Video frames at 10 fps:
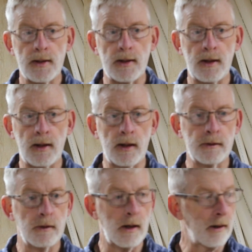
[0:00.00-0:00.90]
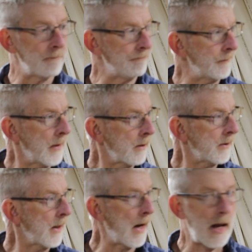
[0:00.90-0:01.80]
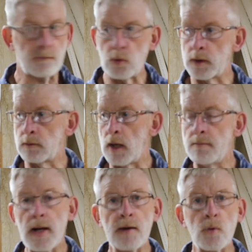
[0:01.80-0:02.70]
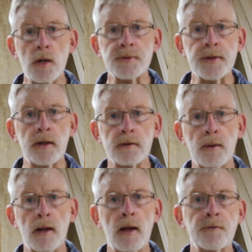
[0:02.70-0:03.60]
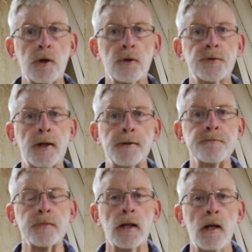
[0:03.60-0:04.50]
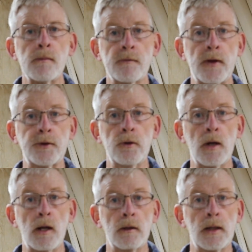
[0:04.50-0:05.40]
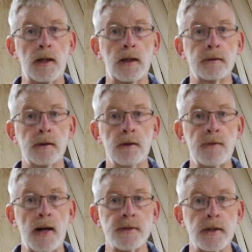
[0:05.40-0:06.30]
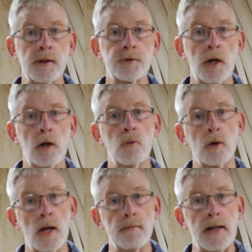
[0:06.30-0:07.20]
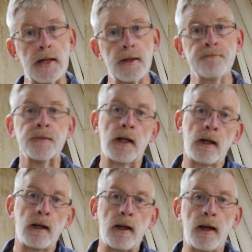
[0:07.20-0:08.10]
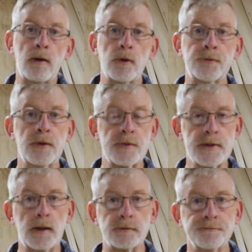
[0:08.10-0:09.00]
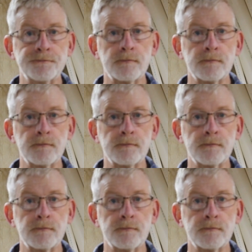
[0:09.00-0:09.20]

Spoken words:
I don't think I have one. I may have one upstairs. I'll have to go see. But if I do, I'll give that as the intro. We'll go ahead and make it, and we'll see if it sells.